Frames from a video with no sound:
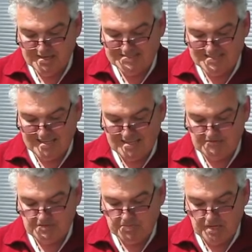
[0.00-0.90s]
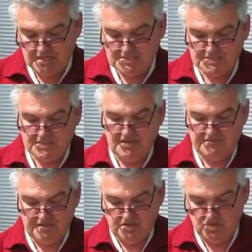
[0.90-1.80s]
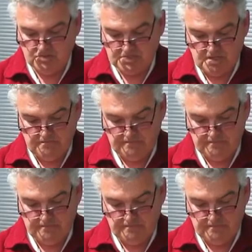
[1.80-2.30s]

to get it replaced if you lose it.